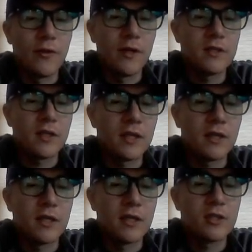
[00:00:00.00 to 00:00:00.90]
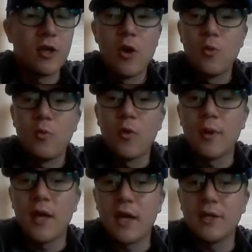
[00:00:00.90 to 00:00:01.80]
Things like this, where
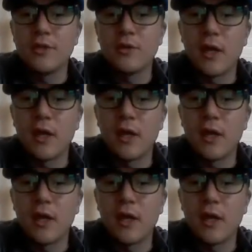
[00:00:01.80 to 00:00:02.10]
we had you